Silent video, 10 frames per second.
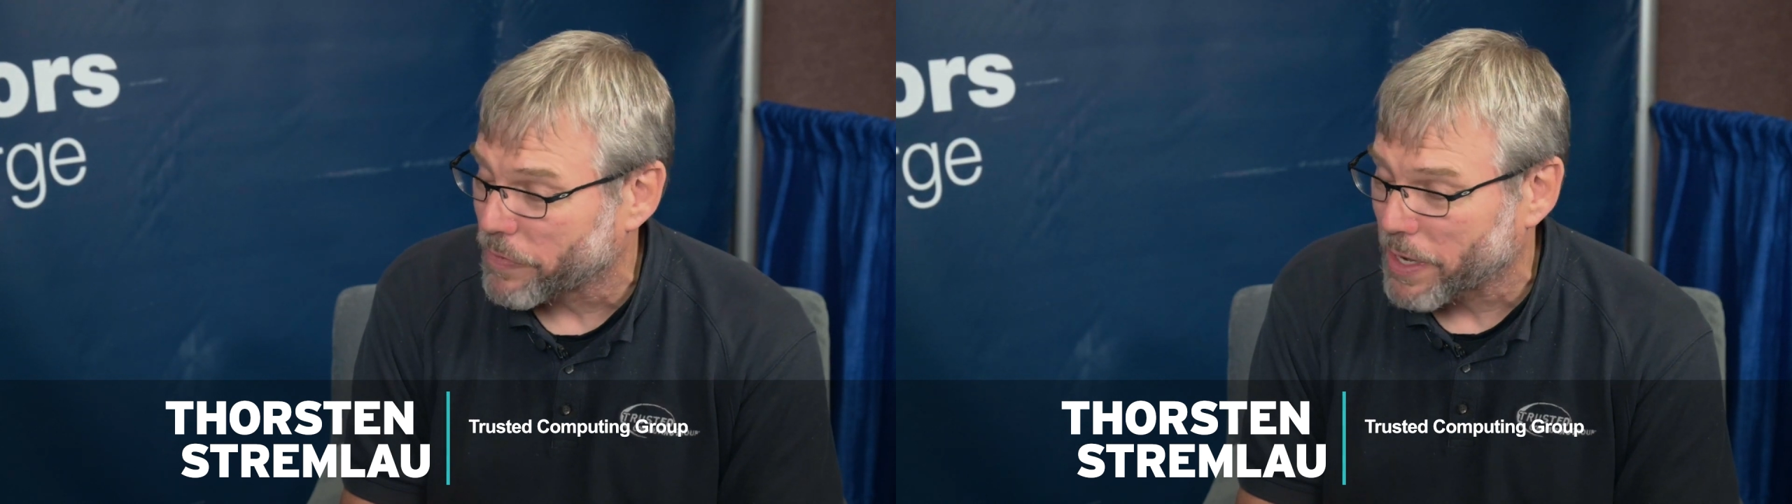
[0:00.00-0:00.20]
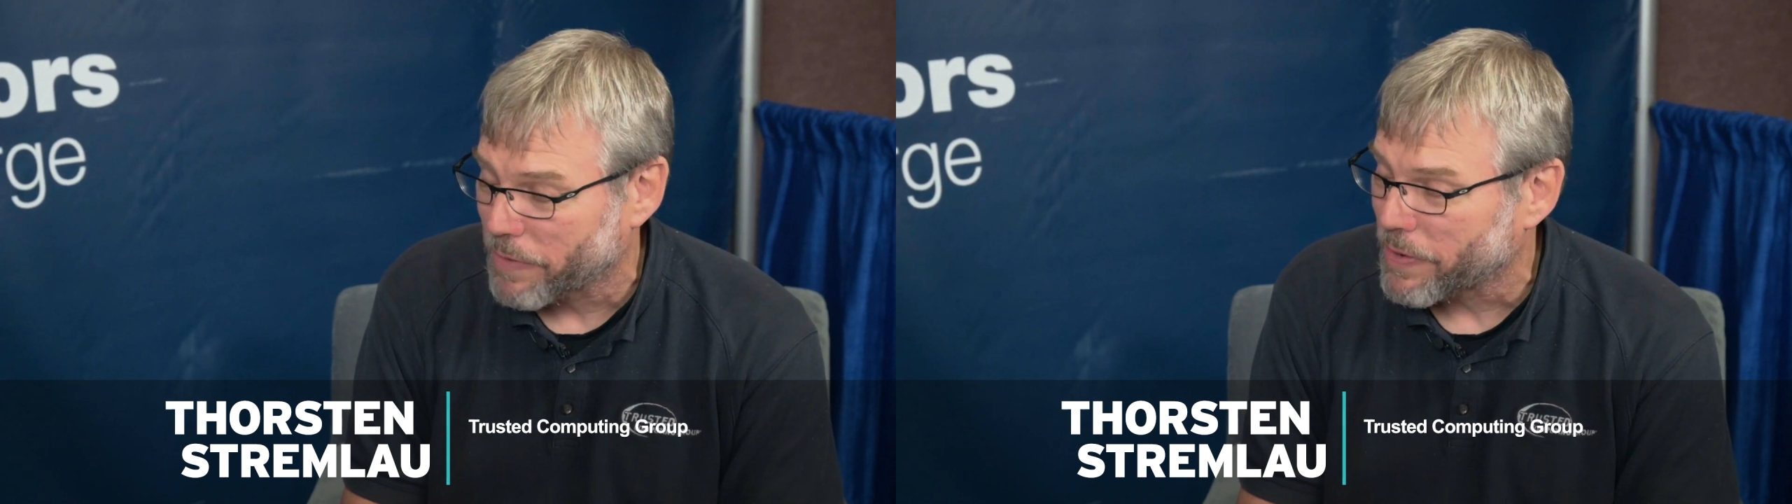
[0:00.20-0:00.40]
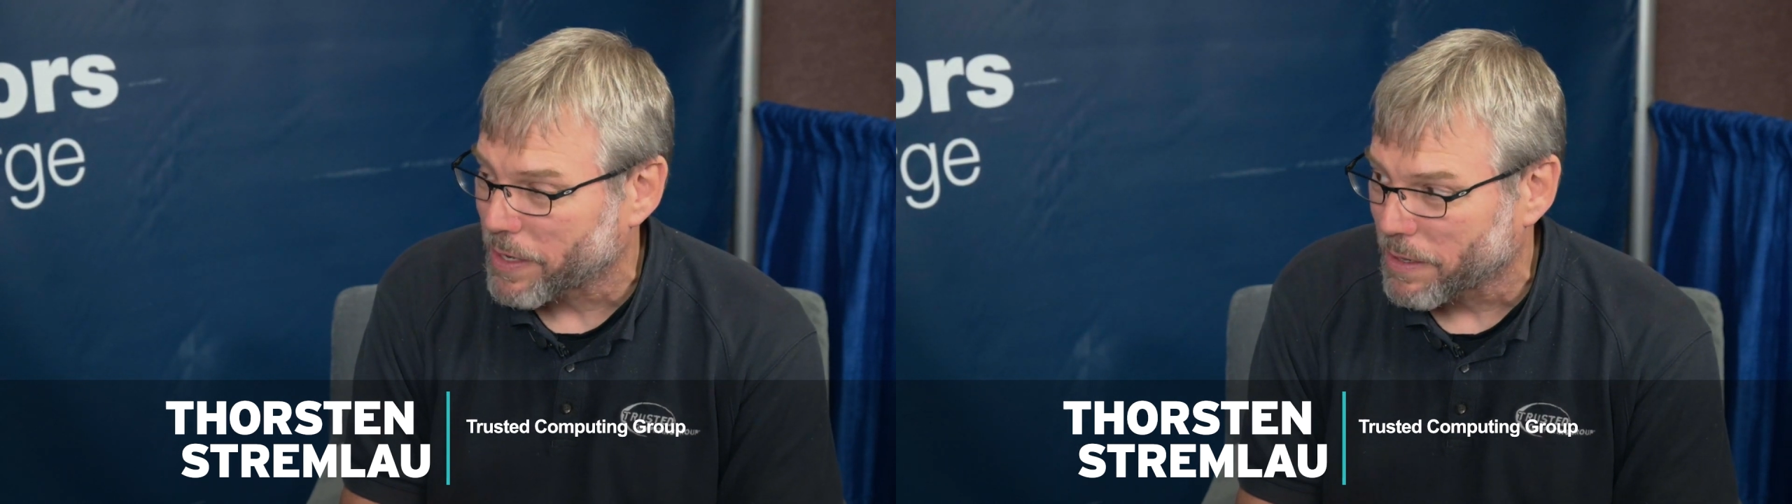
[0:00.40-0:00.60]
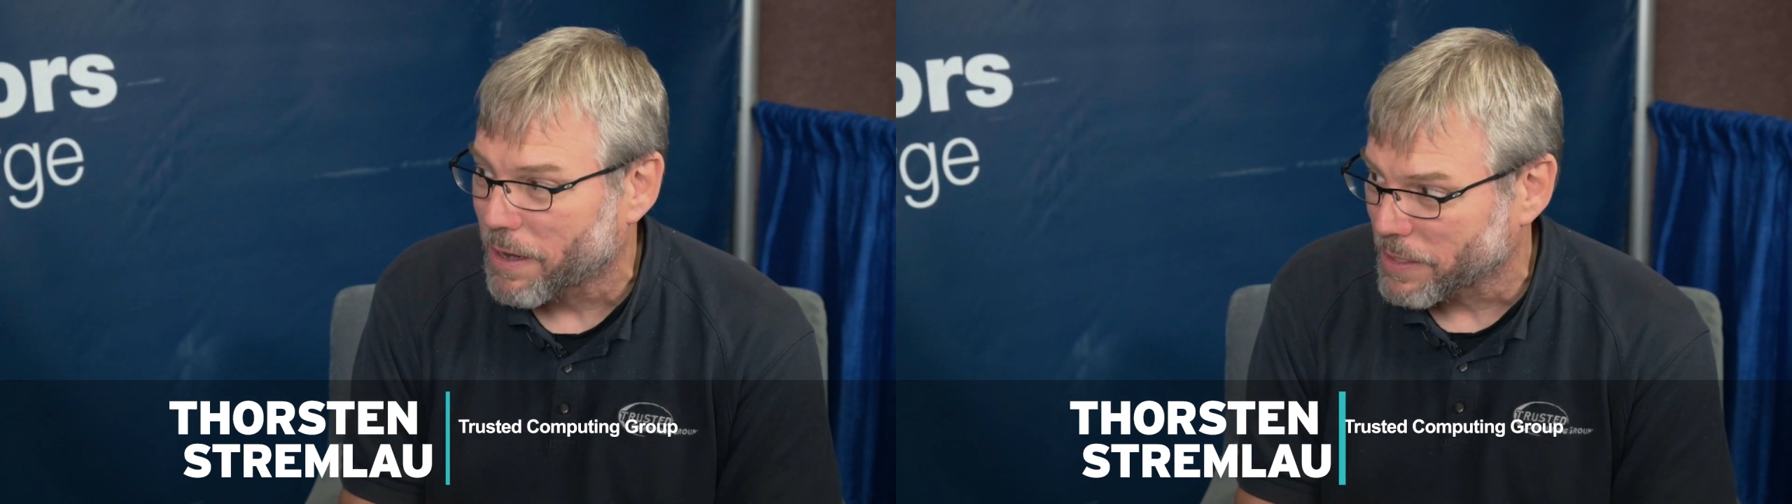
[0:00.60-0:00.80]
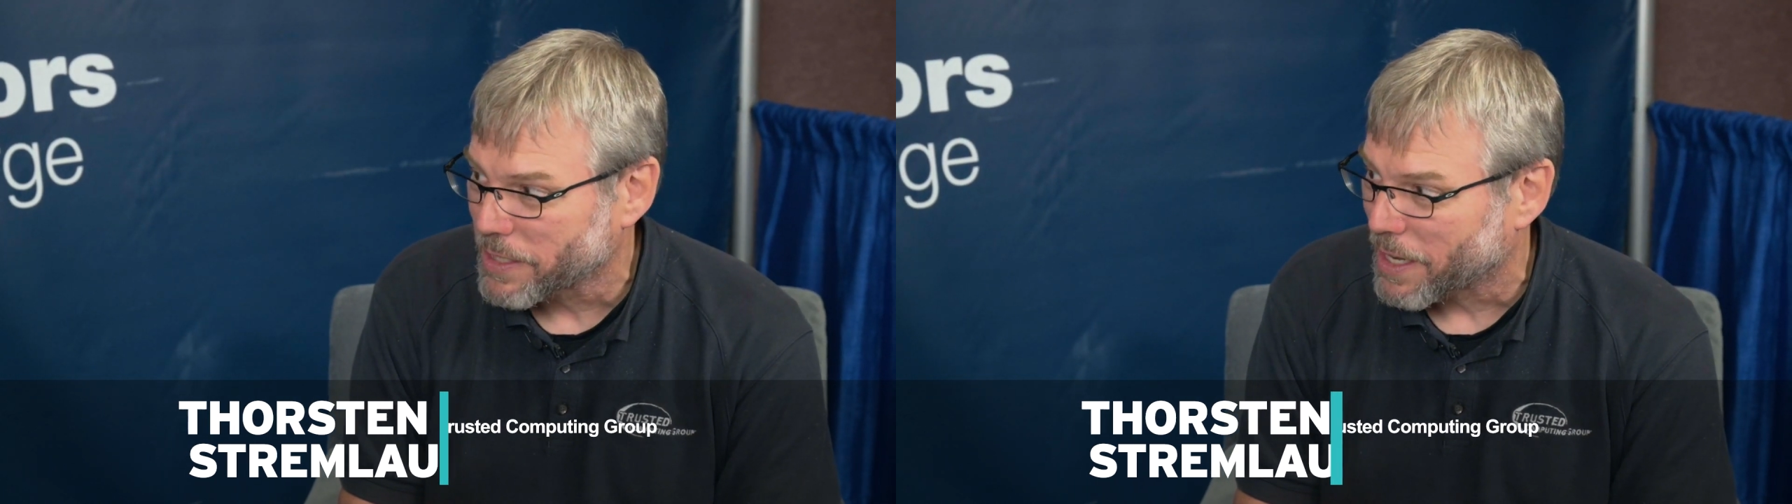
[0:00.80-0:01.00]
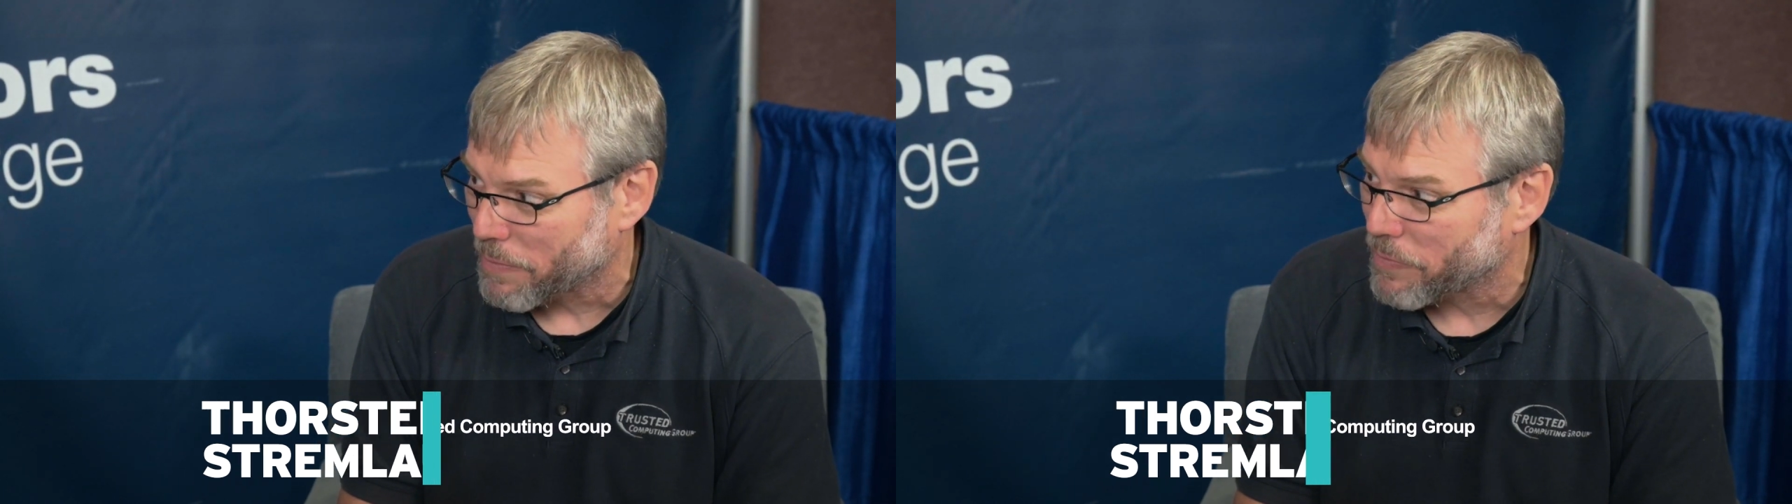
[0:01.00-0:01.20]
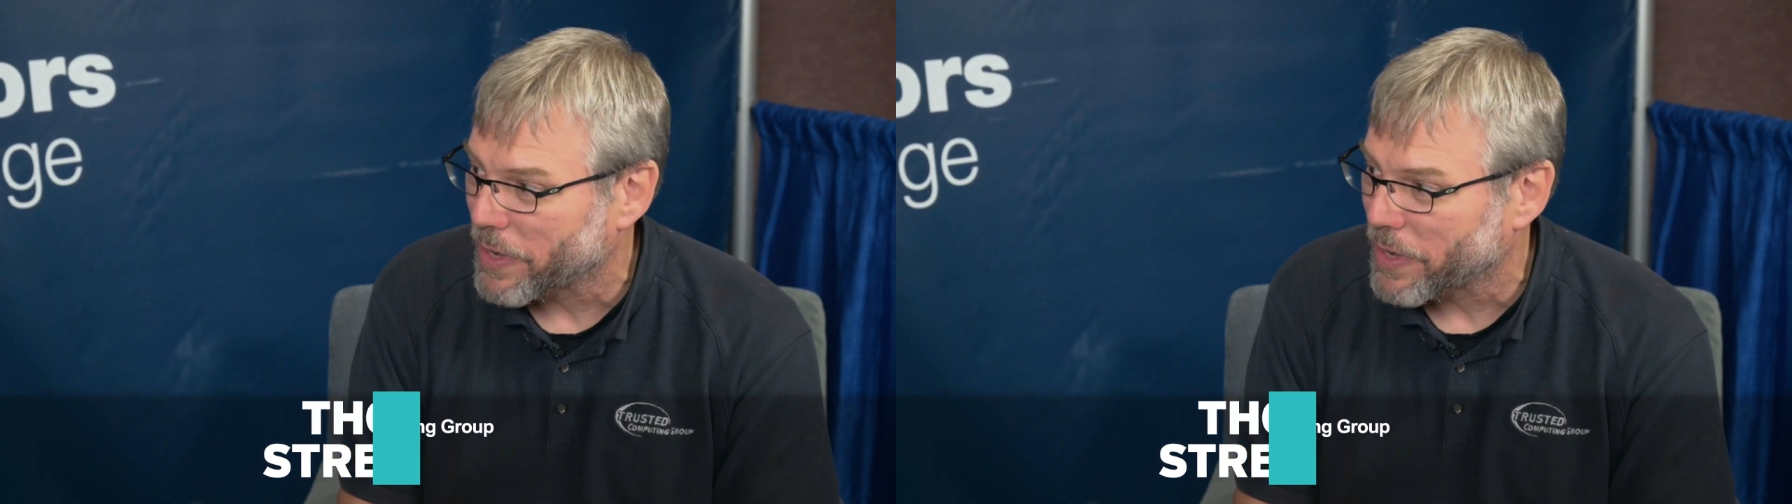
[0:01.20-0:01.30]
very, very long time.